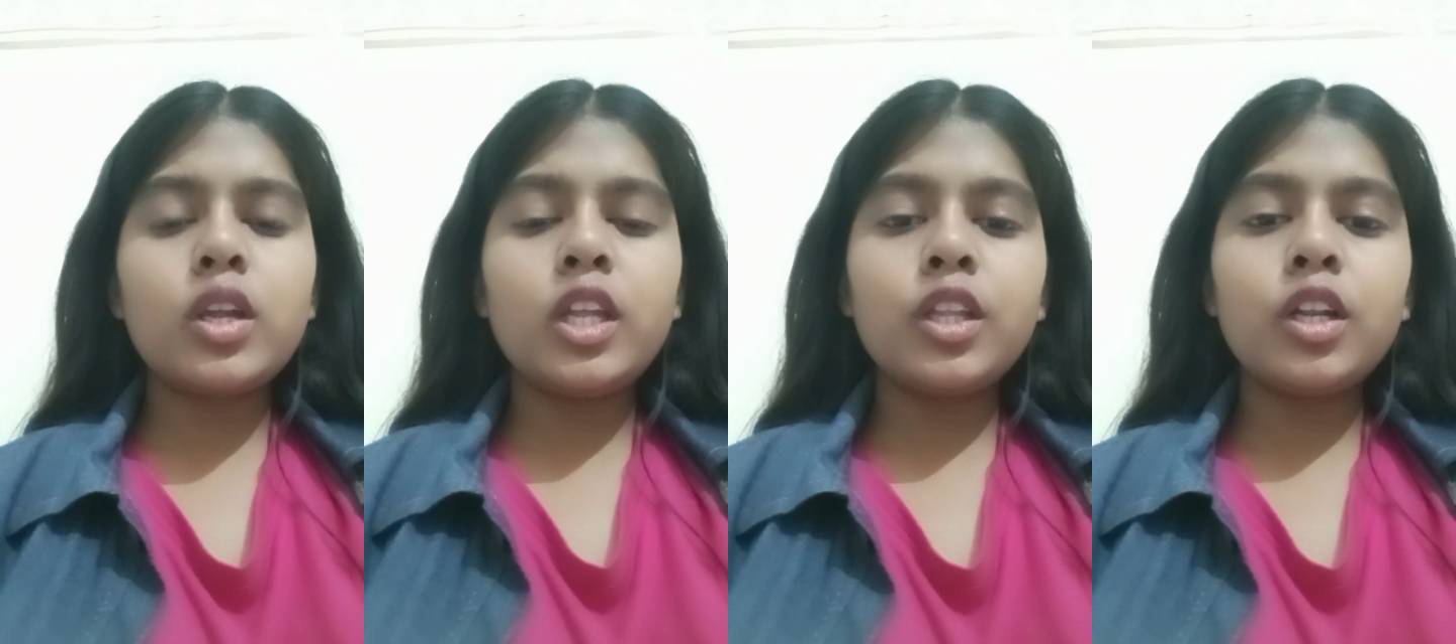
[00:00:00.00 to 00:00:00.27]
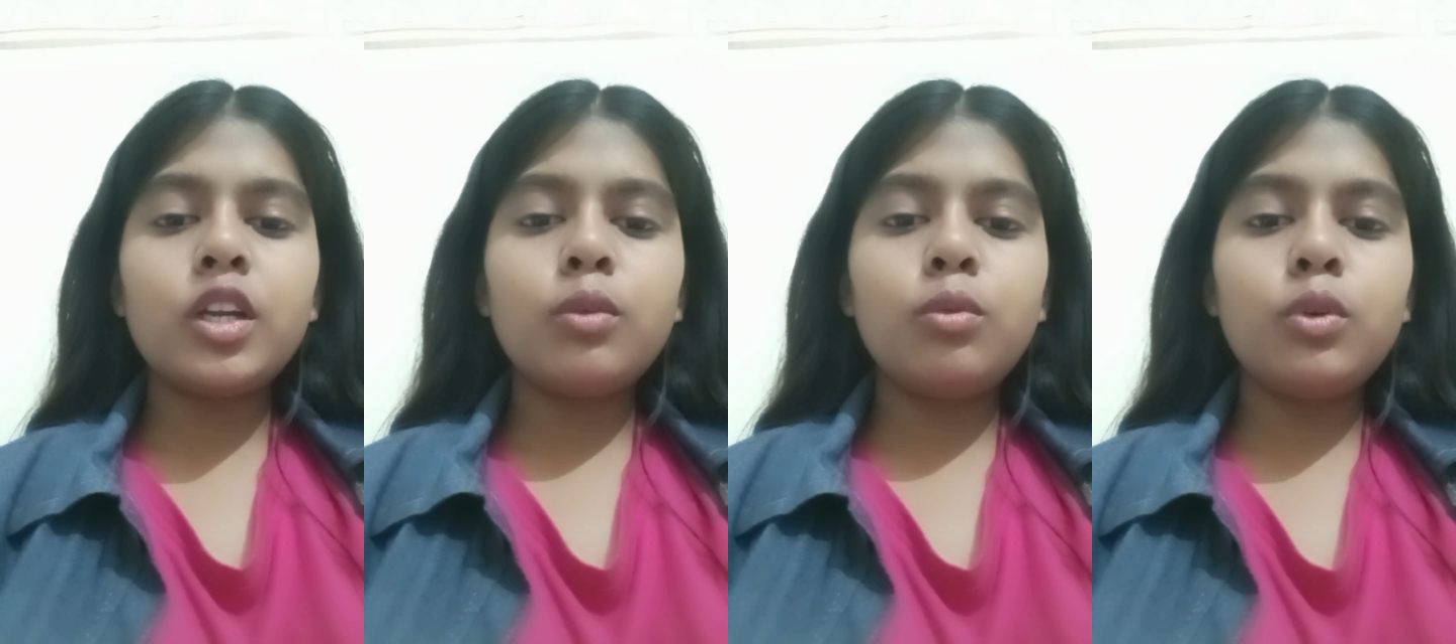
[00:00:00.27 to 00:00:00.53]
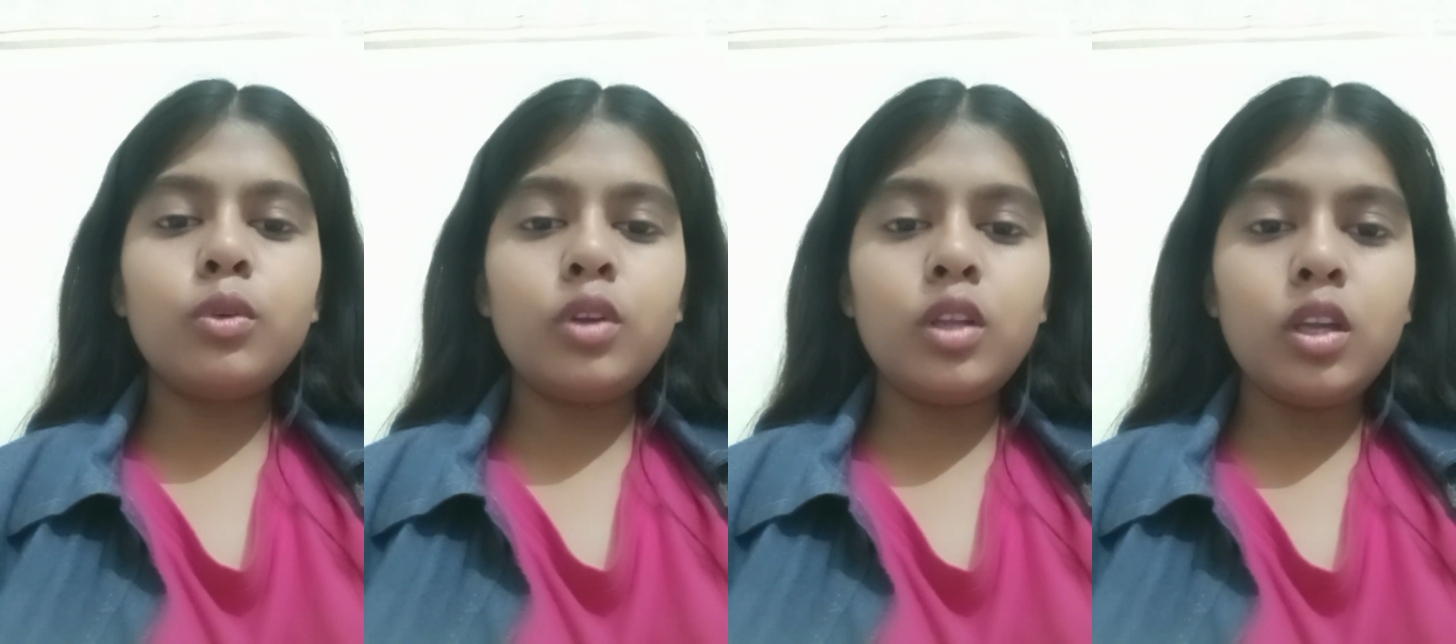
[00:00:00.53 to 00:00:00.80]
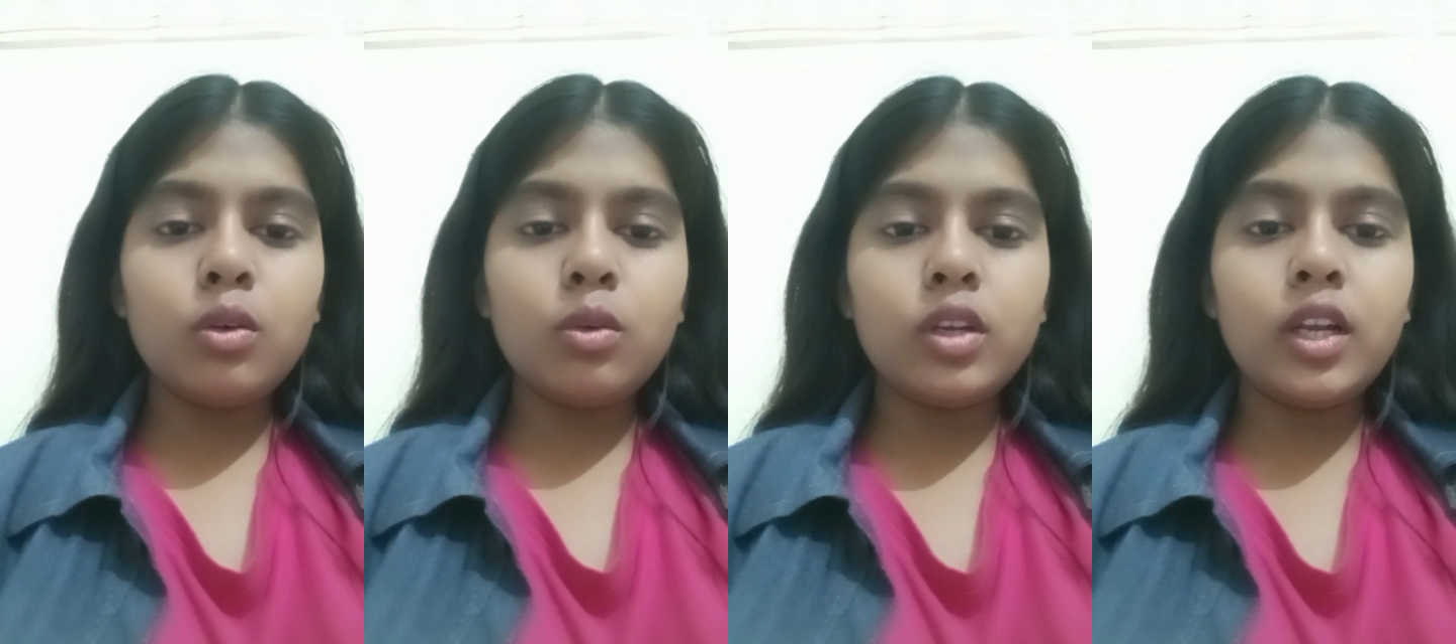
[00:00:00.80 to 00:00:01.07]
Since joining
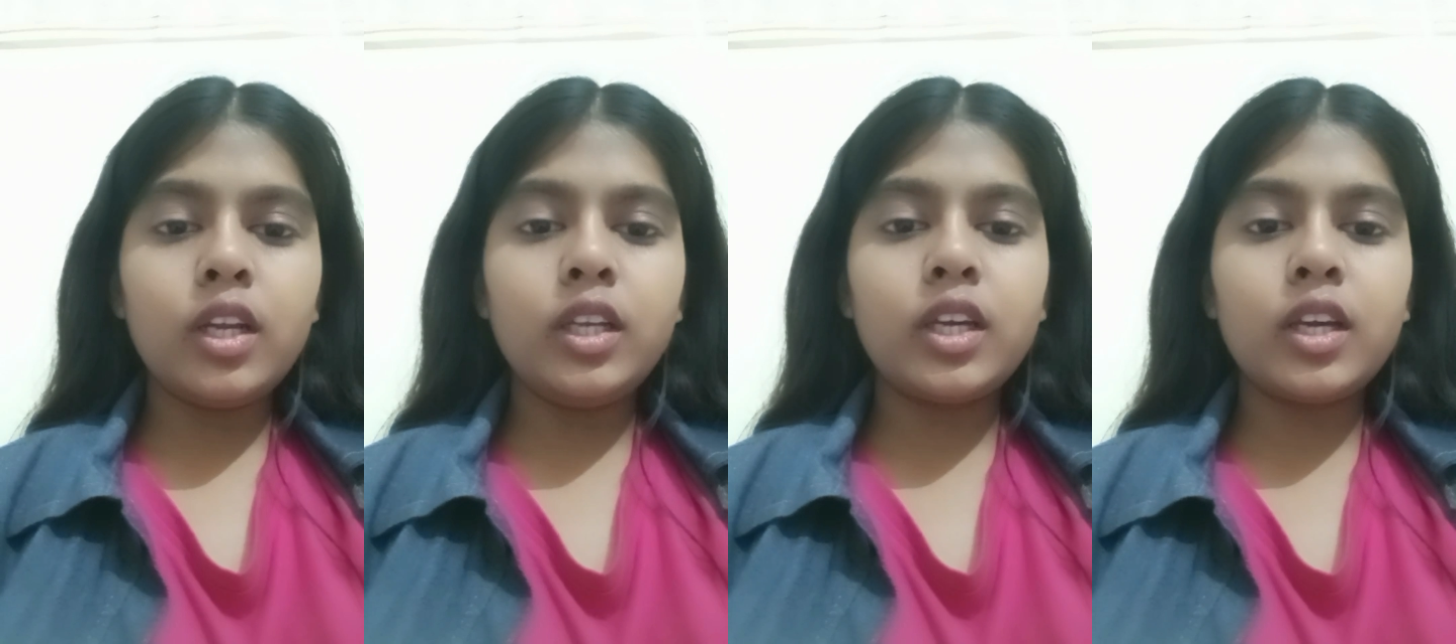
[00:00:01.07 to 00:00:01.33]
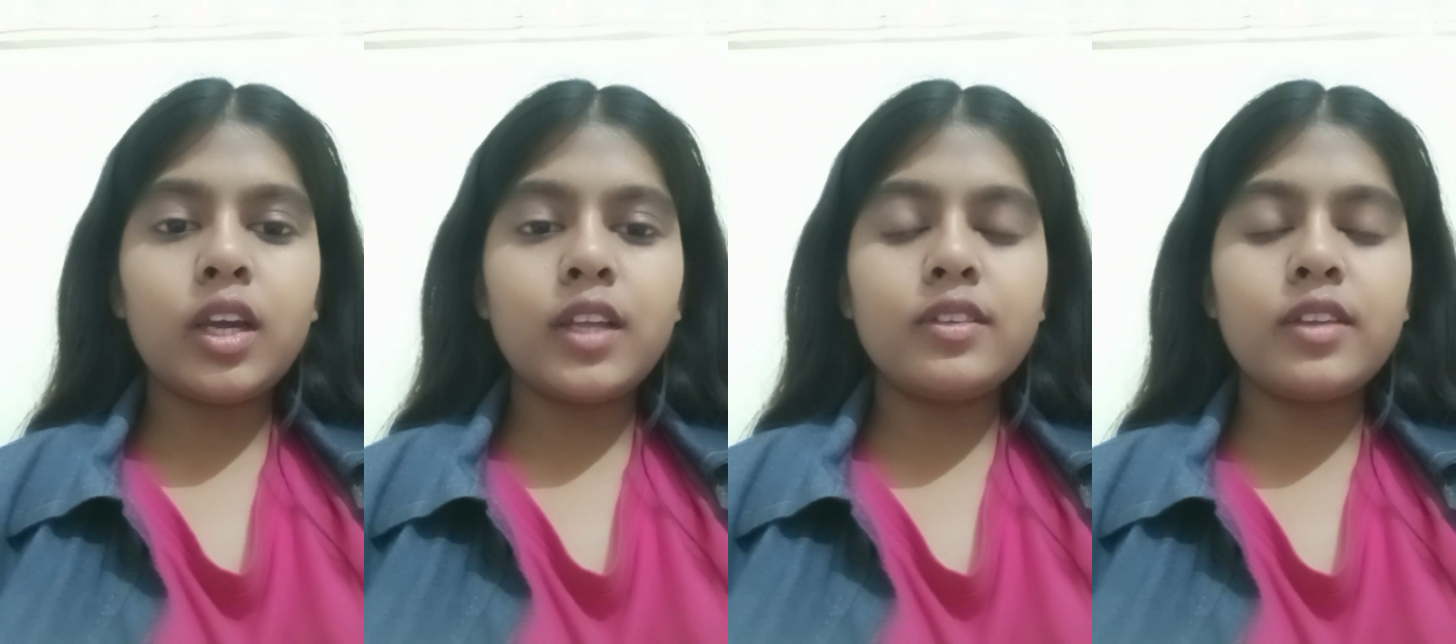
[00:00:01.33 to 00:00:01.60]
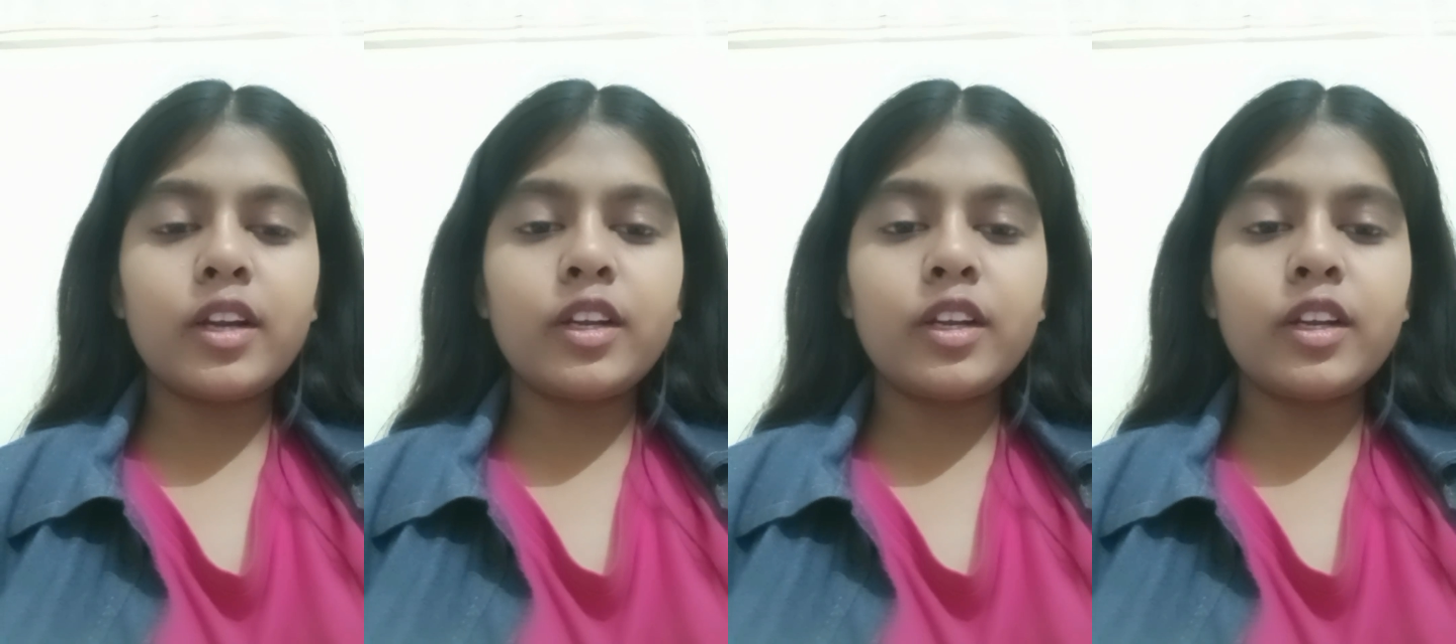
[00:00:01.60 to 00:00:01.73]
the WTO,